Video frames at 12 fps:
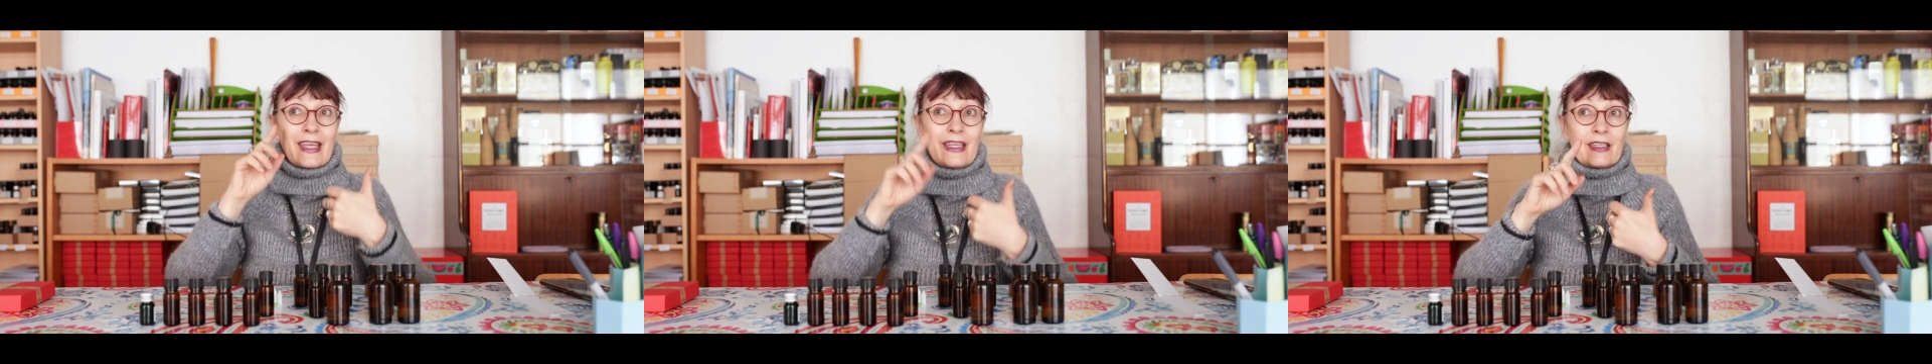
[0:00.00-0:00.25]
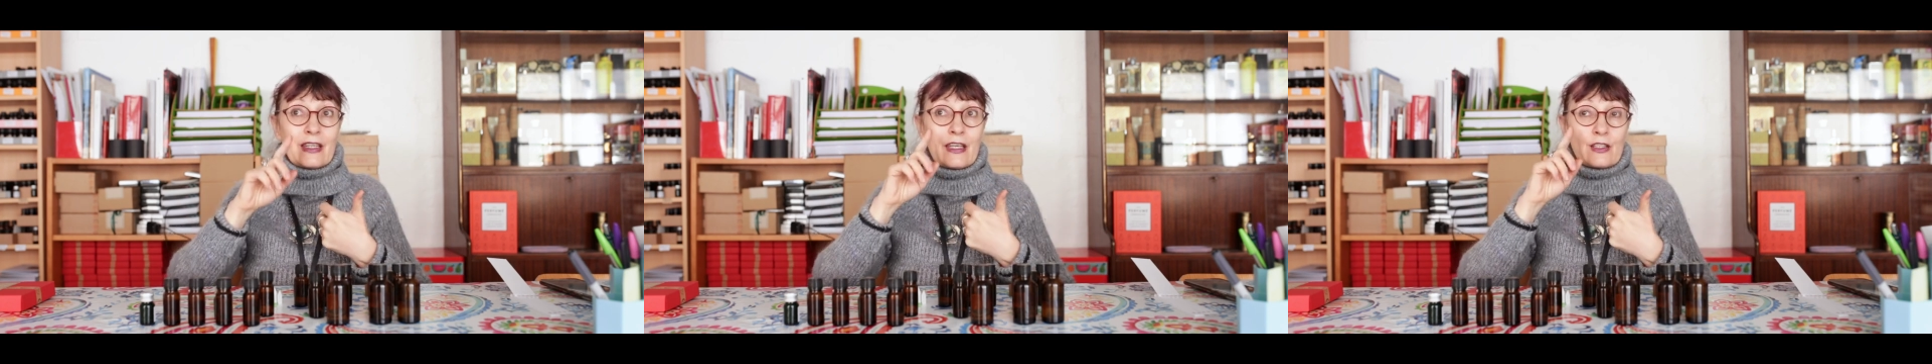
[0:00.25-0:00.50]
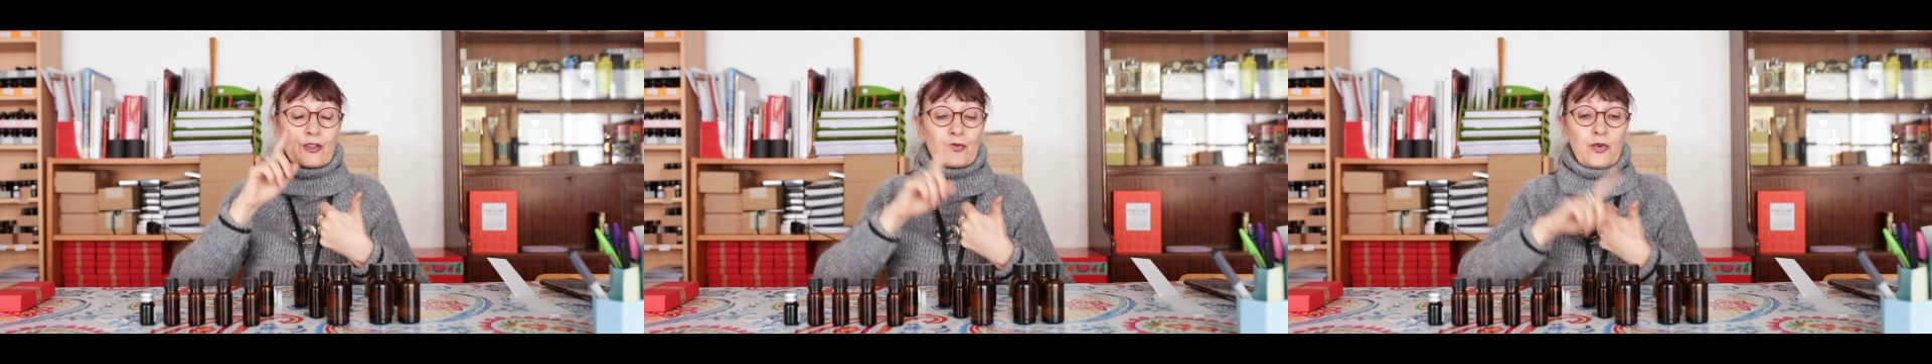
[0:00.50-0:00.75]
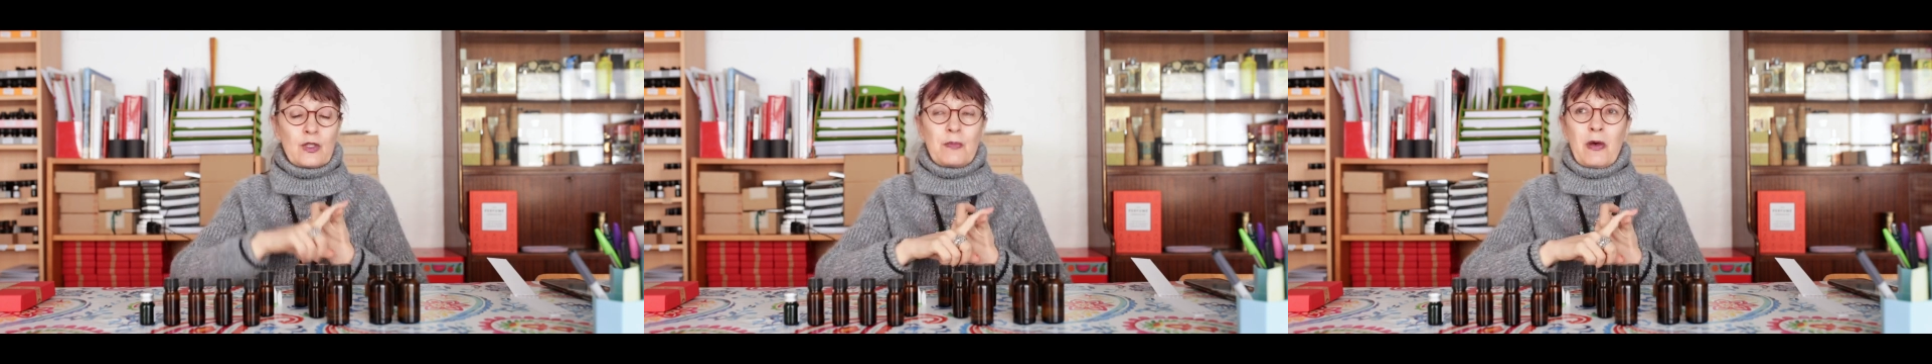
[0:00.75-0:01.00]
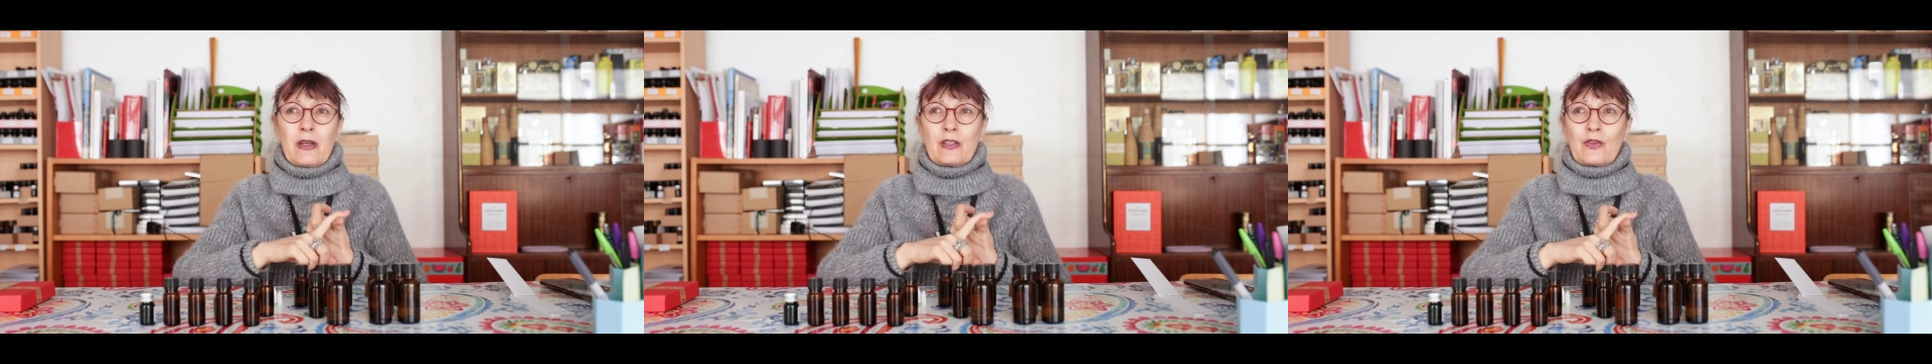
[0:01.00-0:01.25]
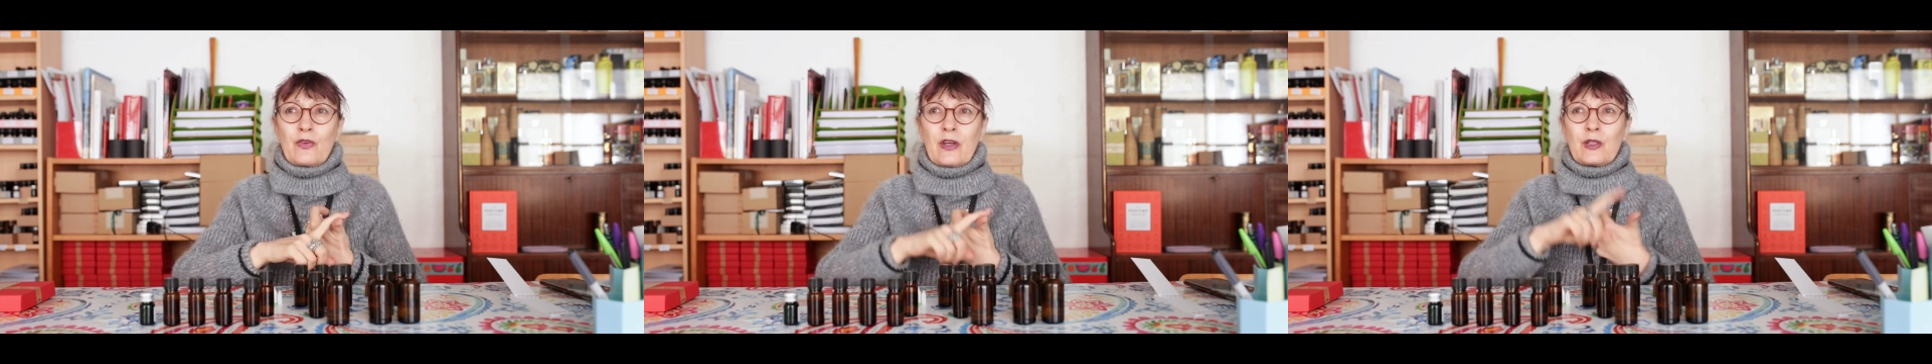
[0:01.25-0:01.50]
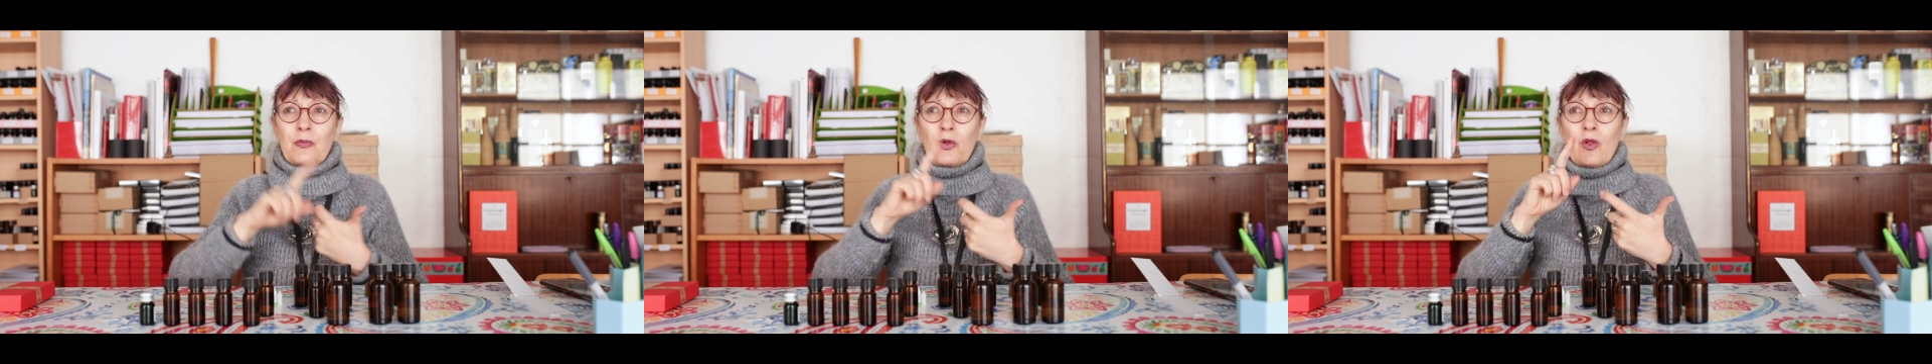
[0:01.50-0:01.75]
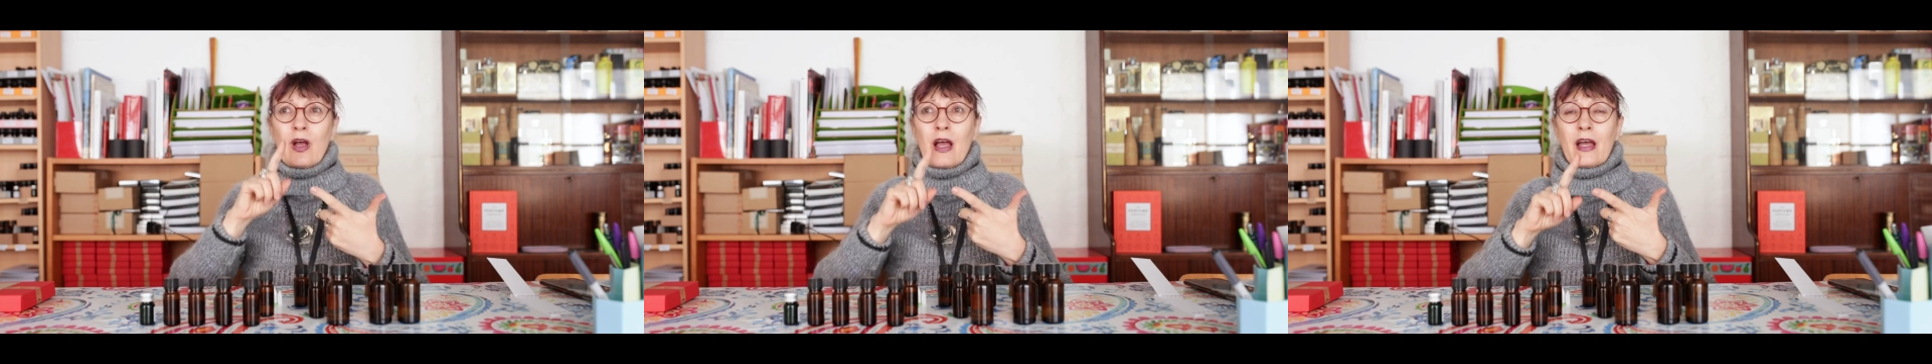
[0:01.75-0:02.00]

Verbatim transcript: It is fully biodegradable